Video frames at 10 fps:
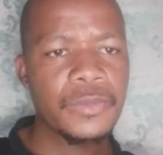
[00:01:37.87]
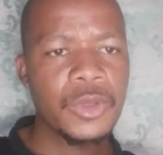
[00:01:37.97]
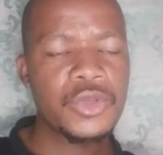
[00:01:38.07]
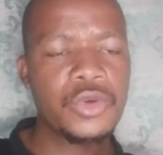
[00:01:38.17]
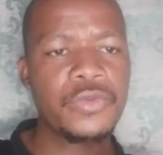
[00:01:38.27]

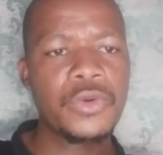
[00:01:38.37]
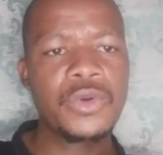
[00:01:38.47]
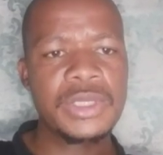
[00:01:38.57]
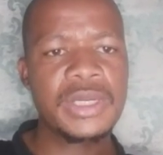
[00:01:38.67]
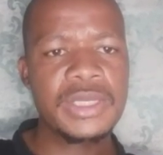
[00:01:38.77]
So for
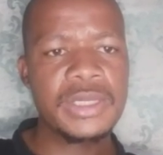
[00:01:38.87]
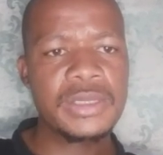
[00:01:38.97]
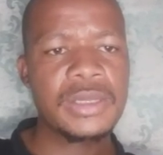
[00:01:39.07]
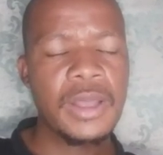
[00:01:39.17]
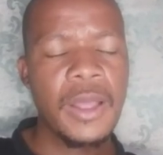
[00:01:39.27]
those
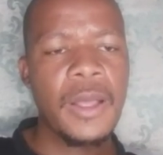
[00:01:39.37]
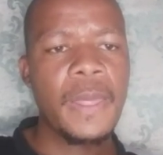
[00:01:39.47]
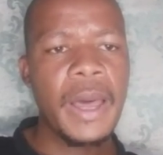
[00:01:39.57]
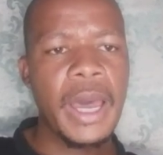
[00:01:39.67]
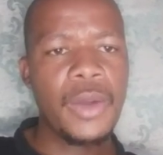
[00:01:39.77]
reasons,
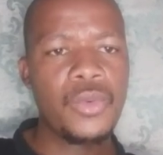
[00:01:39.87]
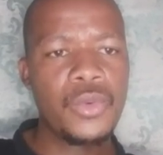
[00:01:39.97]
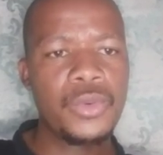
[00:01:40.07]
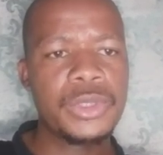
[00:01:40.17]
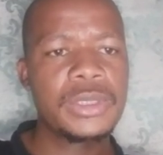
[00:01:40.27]
I
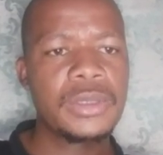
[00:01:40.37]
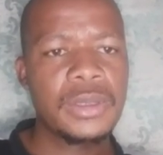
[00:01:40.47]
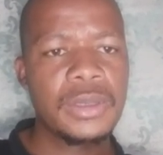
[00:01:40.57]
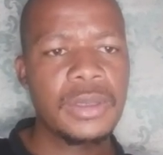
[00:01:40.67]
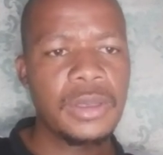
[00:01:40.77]
would
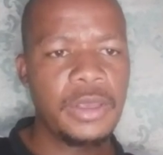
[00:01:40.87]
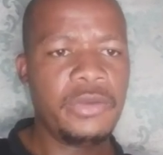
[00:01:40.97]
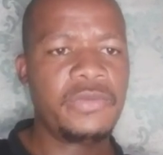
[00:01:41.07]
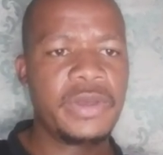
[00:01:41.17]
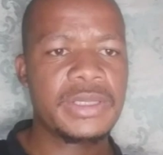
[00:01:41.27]

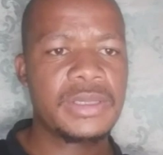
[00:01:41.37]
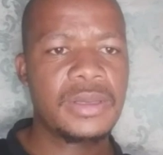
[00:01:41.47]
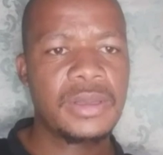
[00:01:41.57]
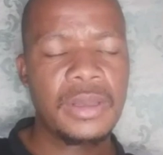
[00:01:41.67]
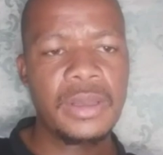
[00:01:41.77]
invest
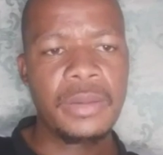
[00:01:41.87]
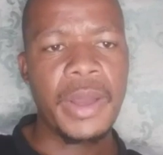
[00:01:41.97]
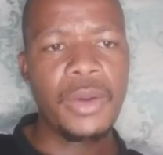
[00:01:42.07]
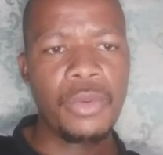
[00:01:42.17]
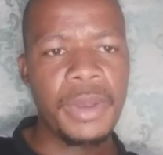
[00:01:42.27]
in
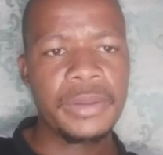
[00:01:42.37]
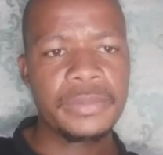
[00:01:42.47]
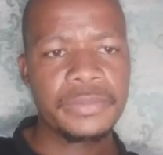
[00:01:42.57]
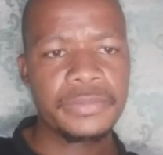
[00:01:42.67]
my woman.